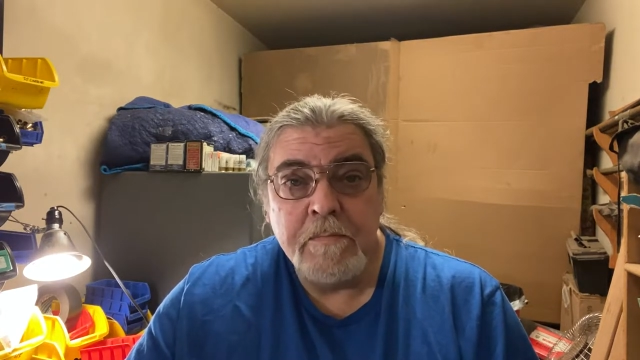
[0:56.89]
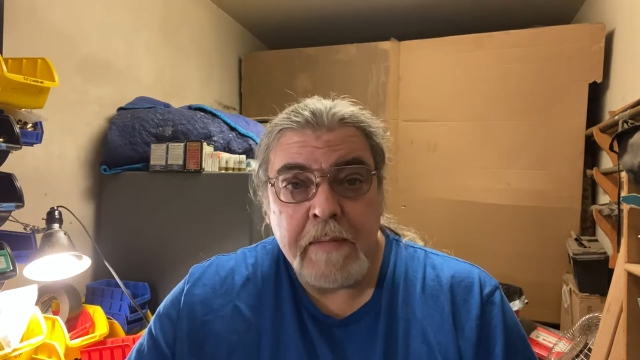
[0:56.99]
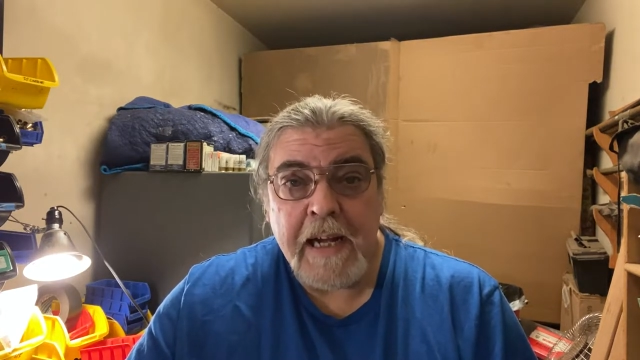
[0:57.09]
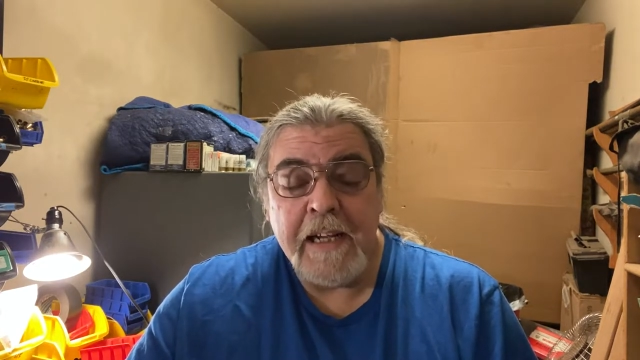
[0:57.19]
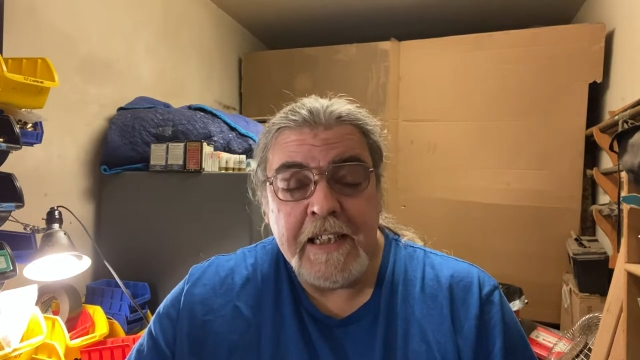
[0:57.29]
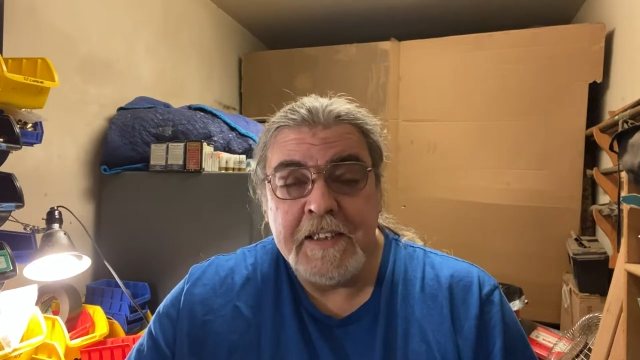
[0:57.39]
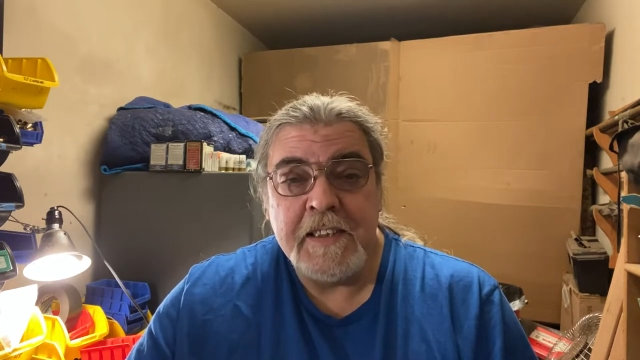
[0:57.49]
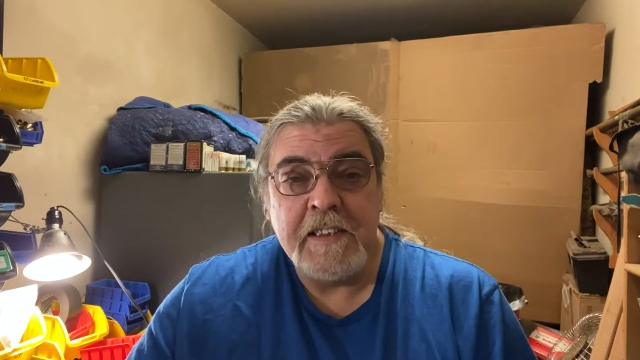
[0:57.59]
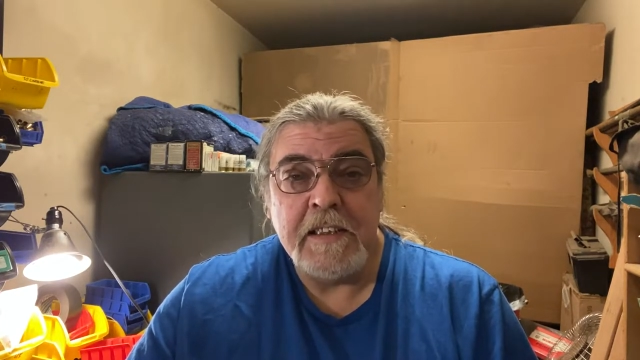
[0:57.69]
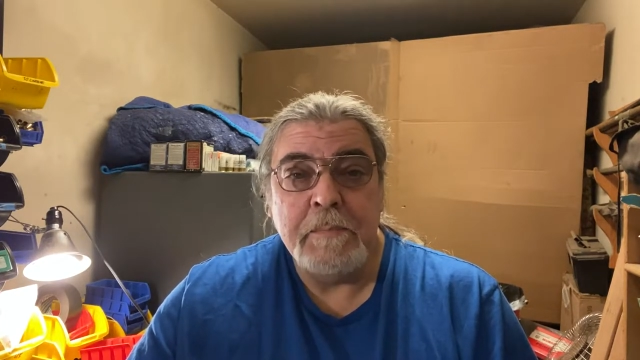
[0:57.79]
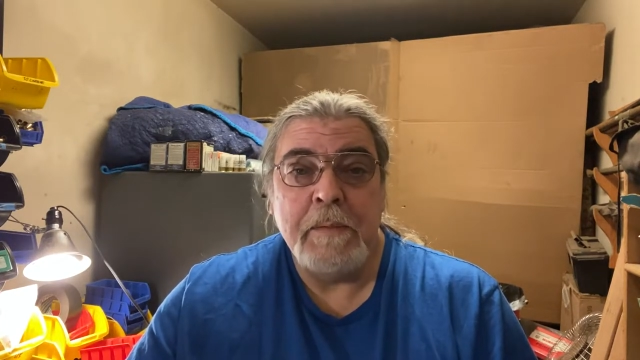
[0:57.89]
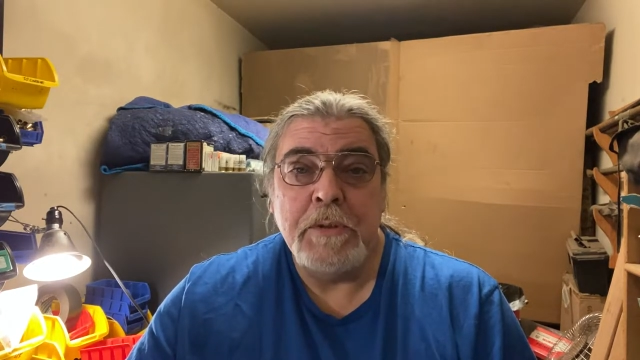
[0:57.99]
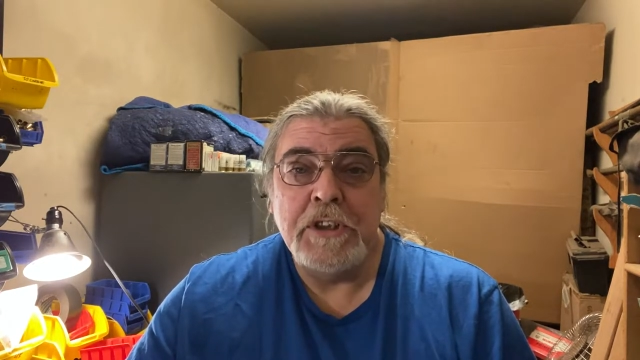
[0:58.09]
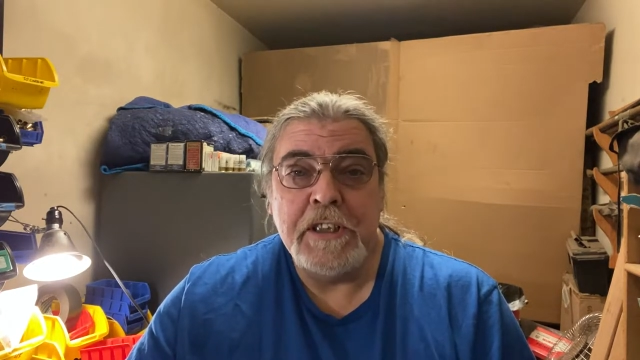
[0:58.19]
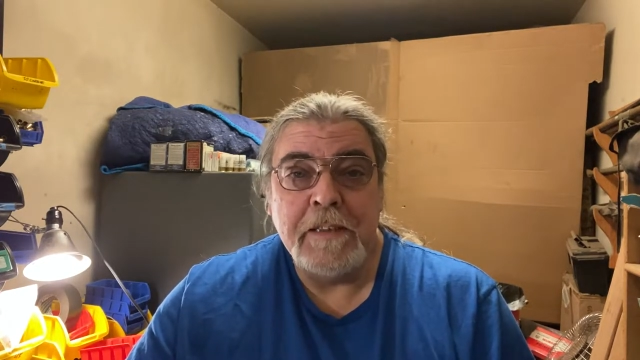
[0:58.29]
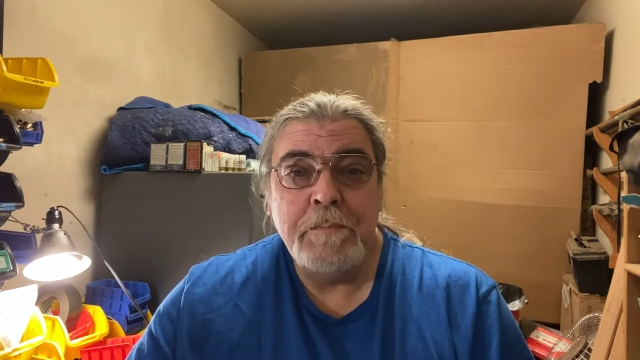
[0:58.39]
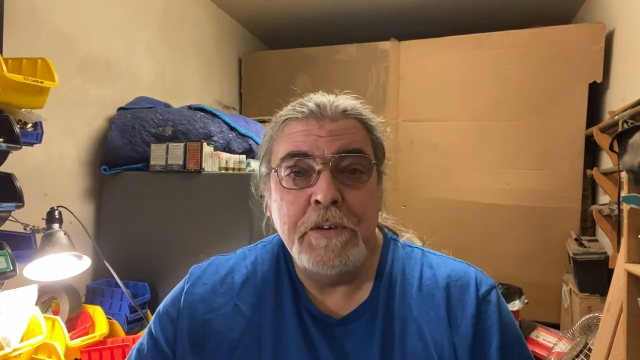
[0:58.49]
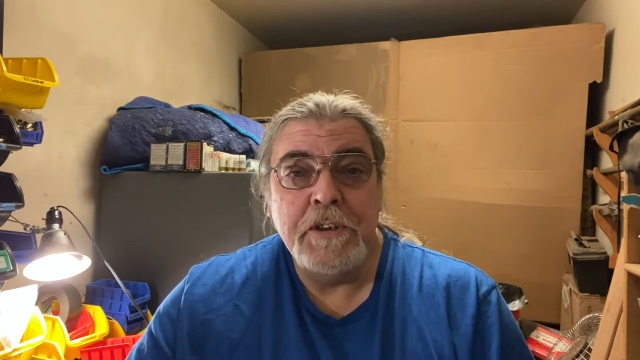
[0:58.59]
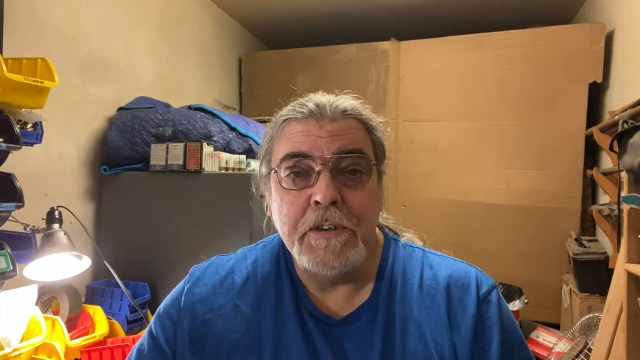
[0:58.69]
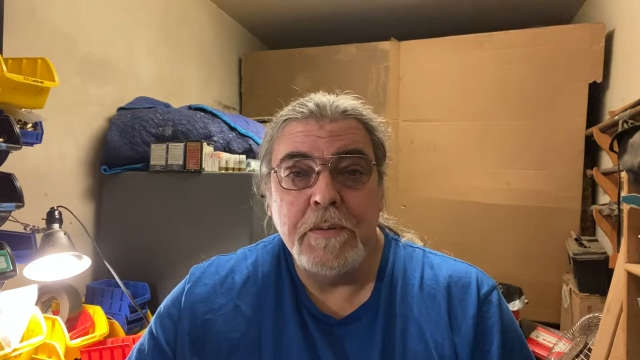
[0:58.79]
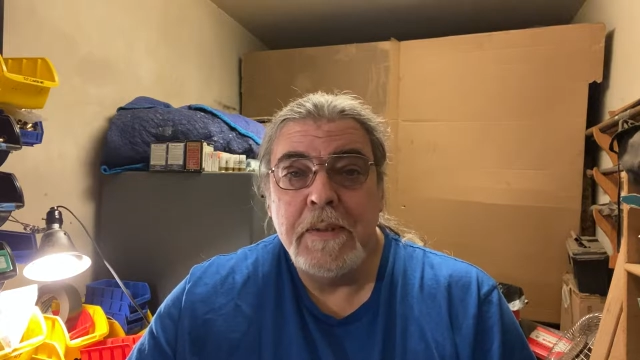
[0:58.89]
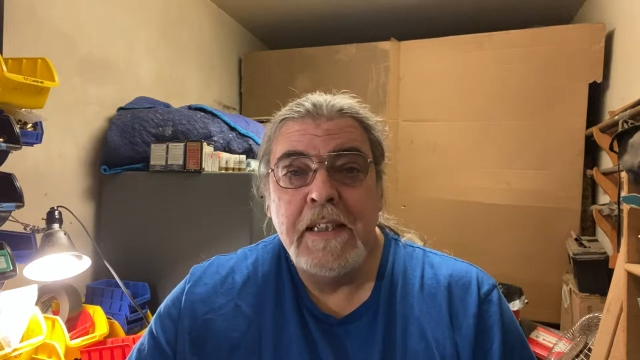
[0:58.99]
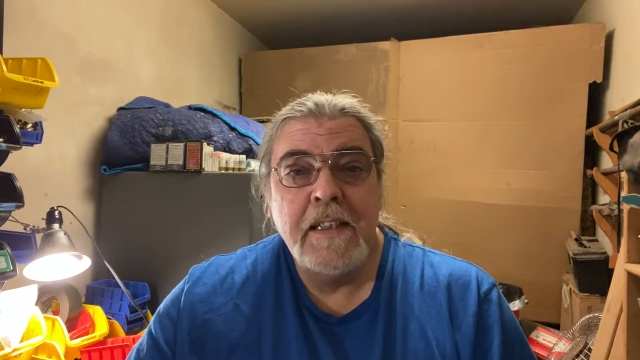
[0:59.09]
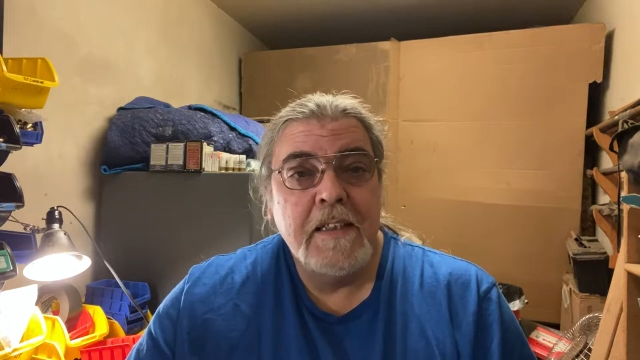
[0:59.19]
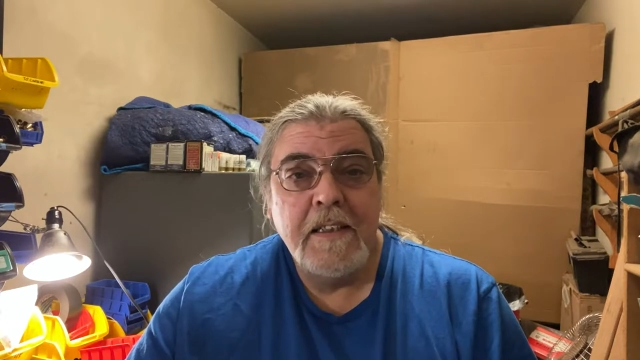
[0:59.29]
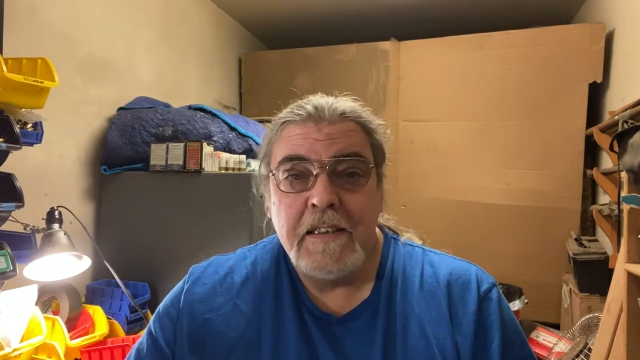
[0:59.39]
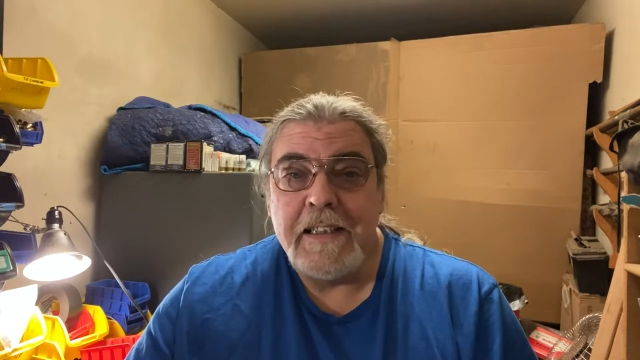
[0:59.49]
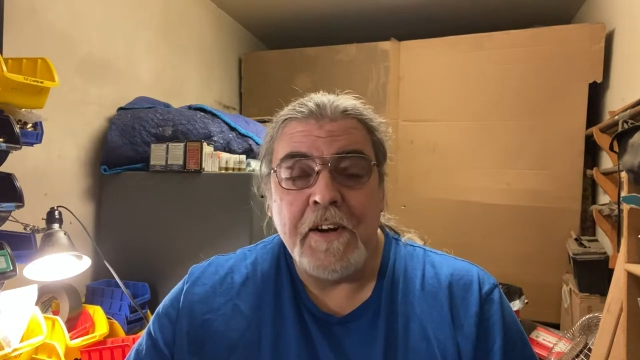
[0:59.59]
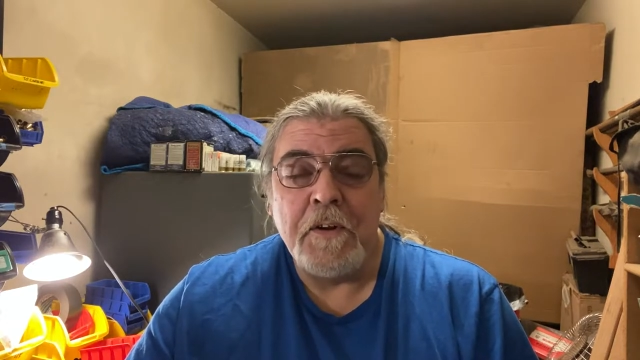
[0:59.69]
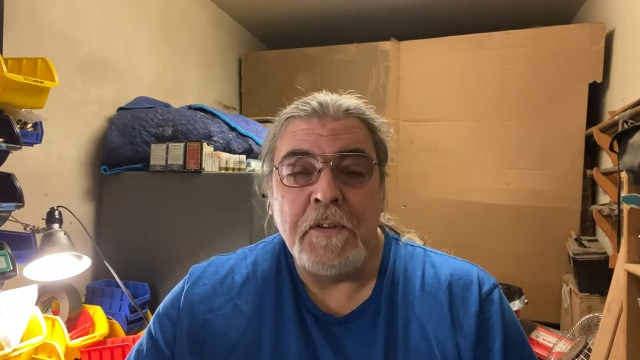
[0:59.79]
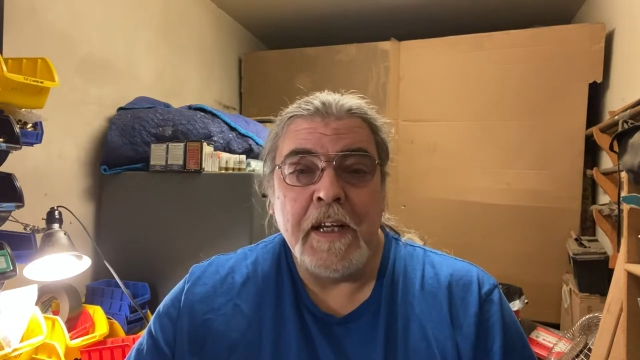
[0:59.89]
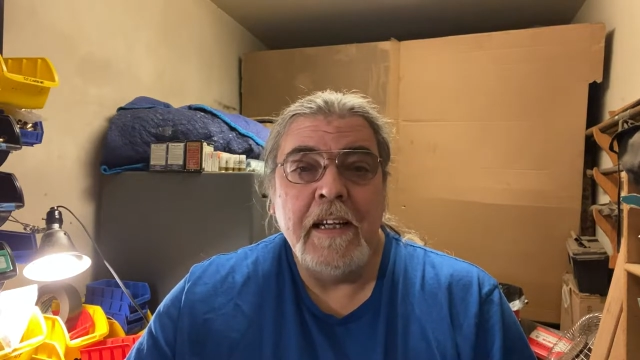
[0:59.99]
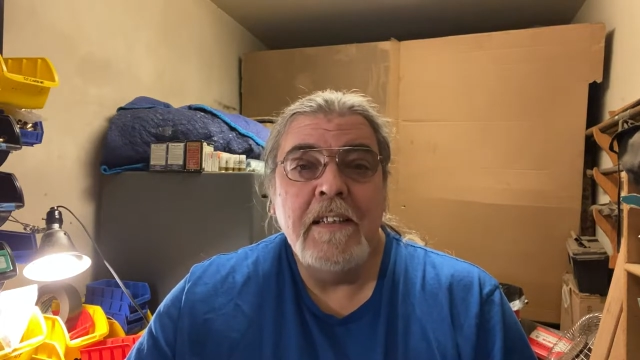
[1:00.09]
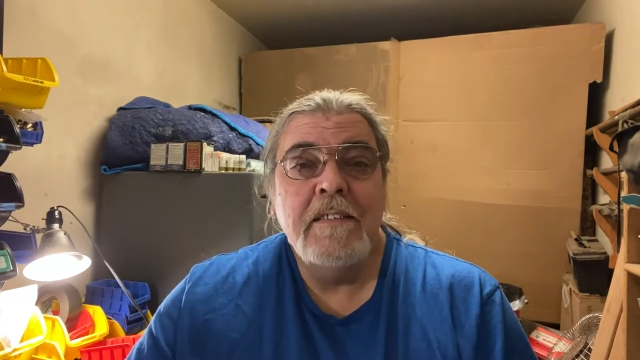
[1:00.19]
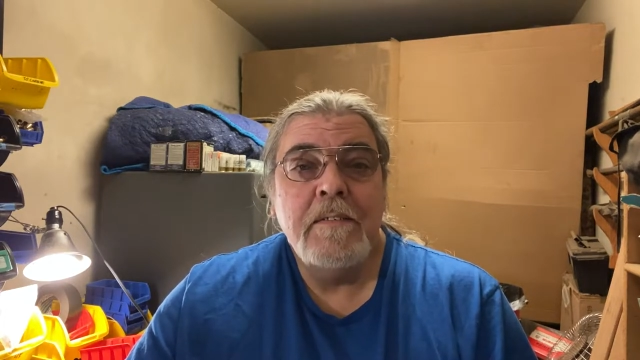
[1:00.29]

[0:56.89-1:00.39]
my existing membership to get all the